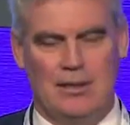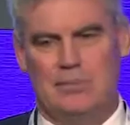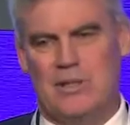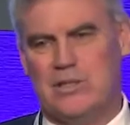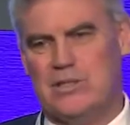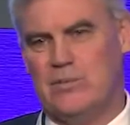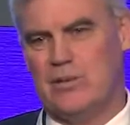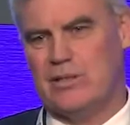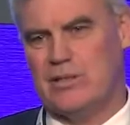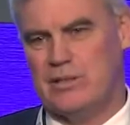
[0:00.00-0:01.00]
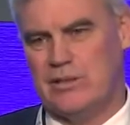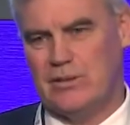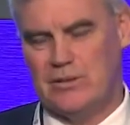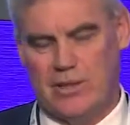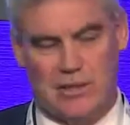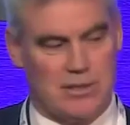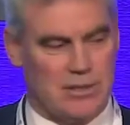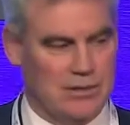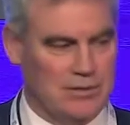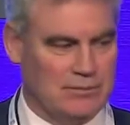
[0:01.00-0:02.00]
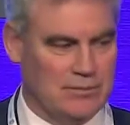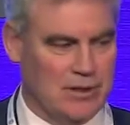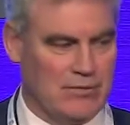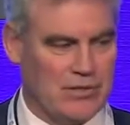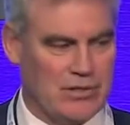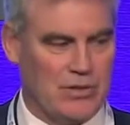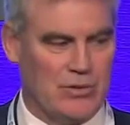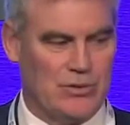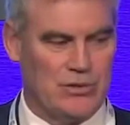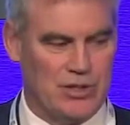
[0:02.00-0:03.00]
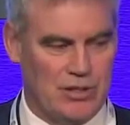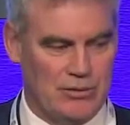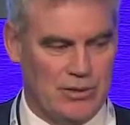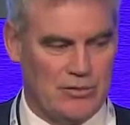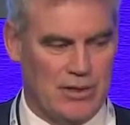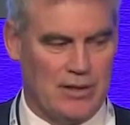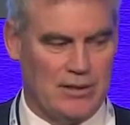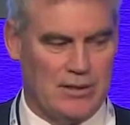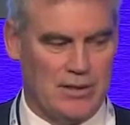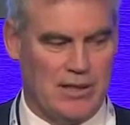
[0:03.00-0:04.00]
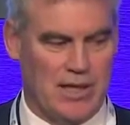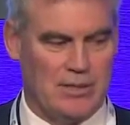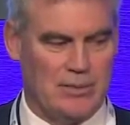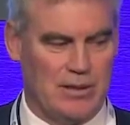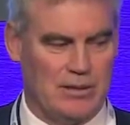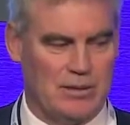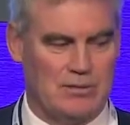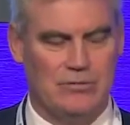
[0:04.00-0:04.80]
But just to put this into context too, the Office of the Auditor General has rated the CDHB in the top